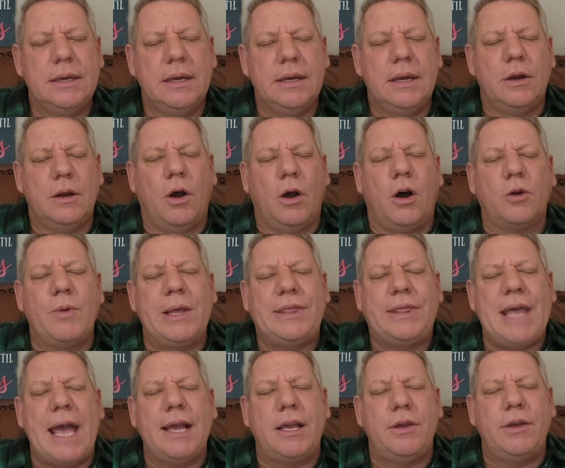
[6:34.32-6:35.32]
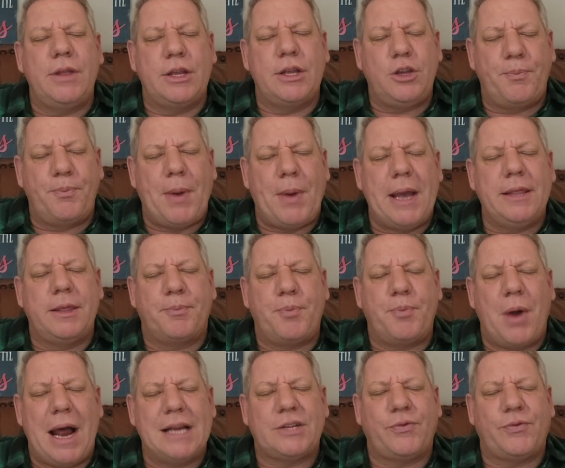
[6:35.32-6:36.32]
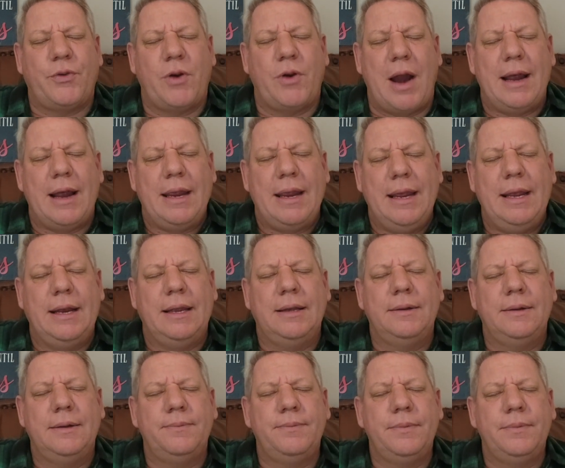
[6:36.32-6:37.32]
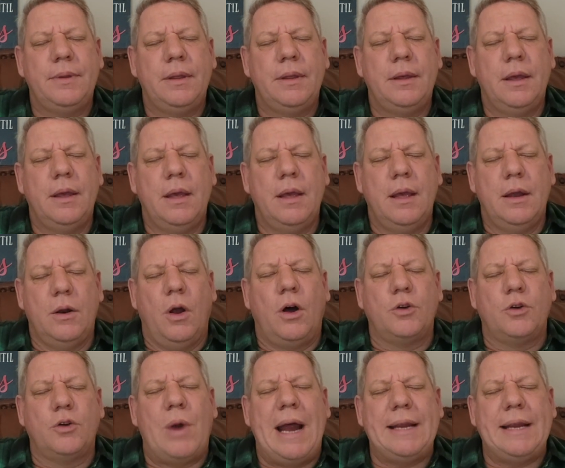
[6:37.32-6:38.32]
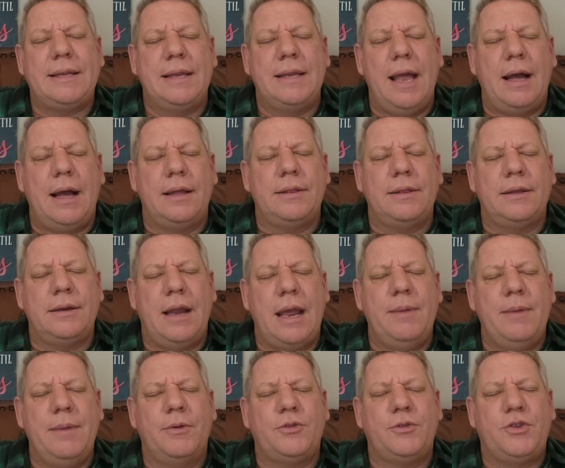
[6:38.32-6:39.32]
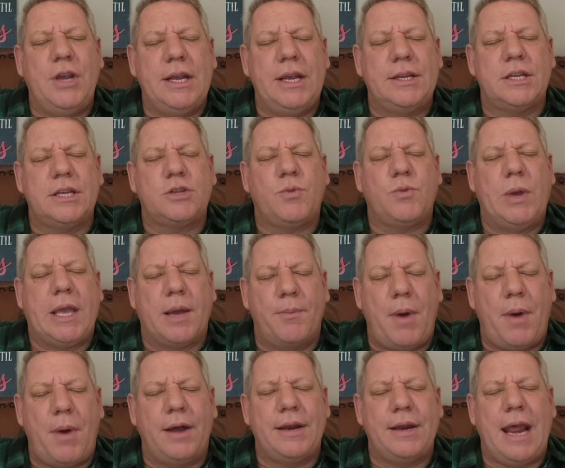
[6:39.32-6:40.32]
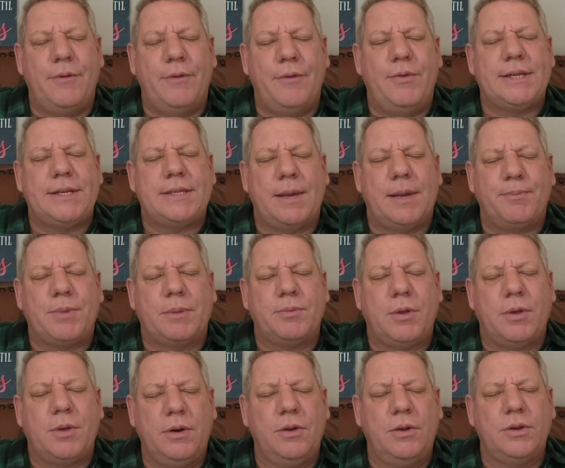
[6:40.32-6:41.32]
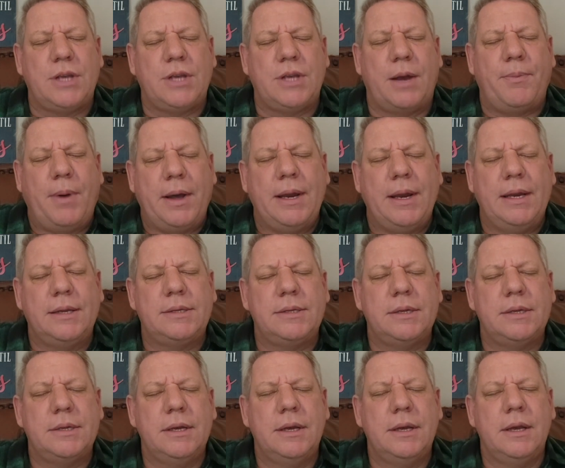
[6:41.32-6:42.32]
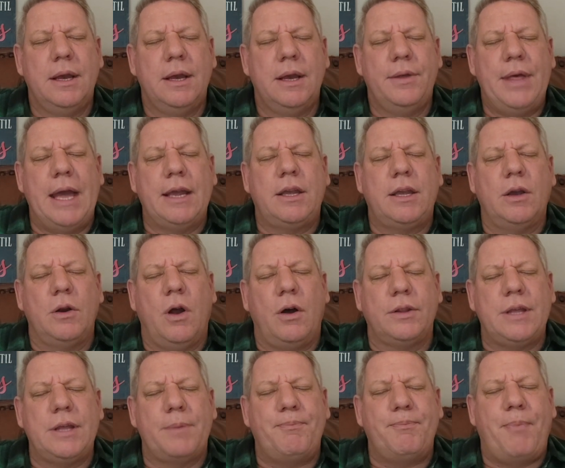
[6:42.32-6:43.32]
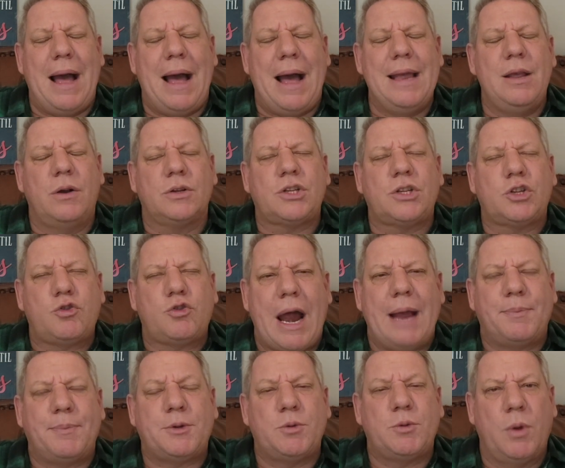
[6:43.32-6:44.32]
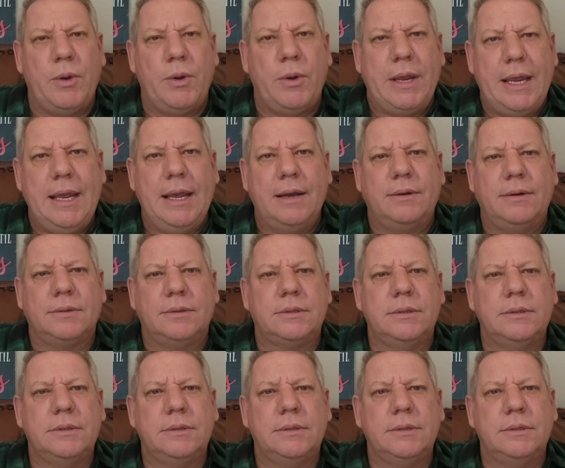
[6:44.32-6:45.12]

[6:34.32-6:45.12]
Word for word: Lord, we thank you that you paid the price for our healing. Lord, right now in the name of Jesus, we command every symptom to loose our bodies. Thank you, Lord, that by your stripes we were healed.